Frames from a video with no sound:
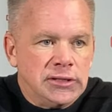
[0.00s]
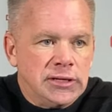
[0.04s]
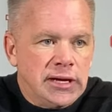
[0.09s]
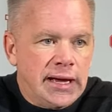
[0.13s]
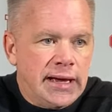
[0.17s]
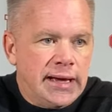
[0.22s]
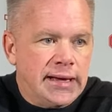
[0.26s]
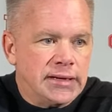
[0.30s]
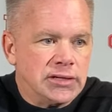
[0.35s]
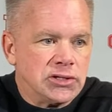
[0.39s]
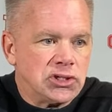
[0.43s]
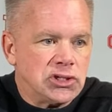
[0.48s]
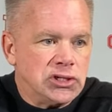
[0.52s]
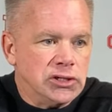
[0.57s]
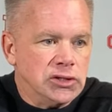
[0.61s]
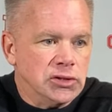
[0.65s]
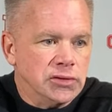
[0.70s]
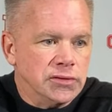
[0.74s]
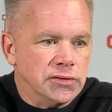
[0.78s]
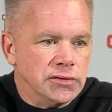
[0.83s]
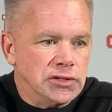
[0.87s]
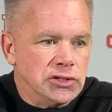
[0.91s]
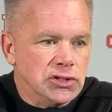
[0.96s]
at us here
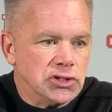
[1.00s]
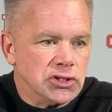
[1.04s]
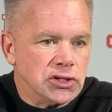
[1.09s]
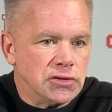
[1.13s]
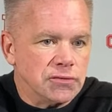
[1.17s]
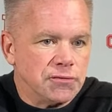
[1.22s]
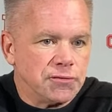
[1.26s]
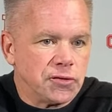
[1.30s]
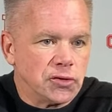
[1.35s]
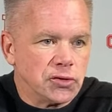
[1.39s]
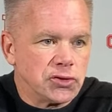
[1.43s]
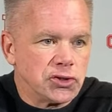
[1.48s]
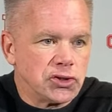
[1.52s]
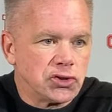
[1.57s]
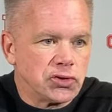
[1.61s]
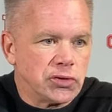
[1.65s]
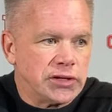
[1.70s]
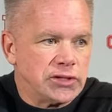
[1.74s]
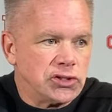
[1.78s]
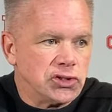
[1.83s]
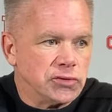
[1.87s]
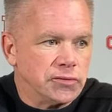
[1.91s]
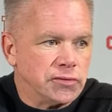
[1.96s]
in these first
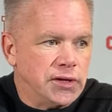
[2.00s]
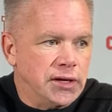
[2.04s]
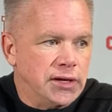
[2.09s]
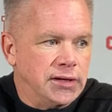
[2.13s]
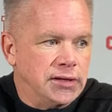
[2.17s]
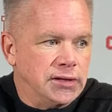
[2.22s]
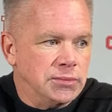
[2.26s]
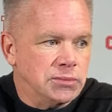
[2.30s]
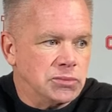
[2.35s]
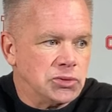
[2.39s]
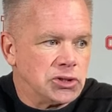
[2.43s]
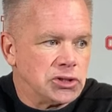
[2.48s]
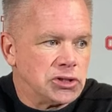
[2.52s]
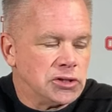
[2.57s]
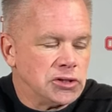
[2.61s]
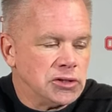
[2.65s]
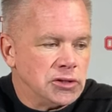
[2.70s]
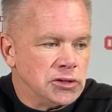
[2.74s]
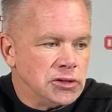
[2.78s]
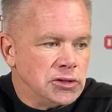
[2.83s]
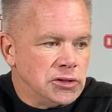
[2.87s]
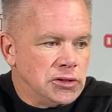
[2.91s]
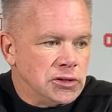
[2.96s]
stretch of games,
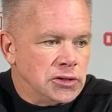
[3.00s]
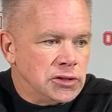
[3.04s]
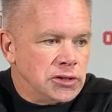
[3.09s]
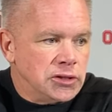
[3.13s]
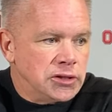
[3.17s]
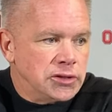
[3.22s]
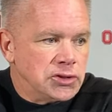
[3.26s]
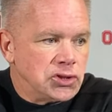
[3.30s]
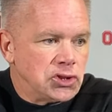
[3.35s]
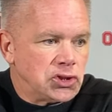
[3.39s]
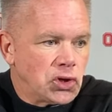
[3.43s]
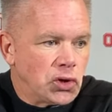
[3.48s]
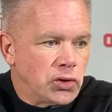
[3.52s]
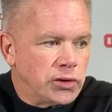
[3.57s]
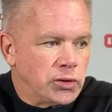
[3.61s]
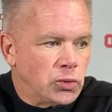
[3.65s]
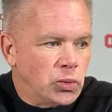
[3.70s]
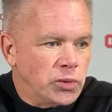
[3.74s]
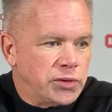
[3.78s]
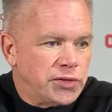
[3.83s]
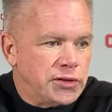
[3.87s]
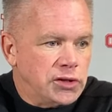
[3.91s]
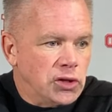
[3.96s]
starting
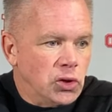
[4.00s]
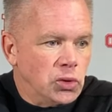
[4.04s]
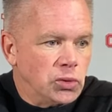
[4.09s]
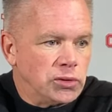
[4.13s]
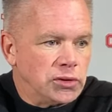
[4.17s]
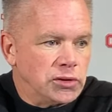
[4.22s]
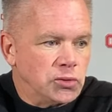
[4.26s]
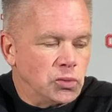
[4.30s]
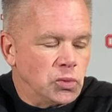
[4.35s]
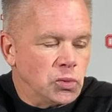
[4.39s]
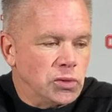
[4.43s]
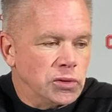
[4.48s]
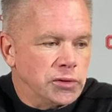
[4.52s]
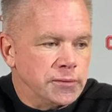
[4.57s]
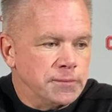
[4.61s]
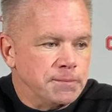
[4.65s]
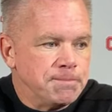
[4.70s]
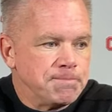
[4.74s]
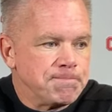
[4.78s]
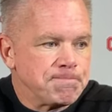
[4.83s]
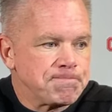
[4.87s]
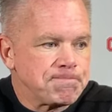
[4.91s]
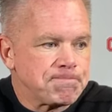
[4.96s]
with the Oakland one.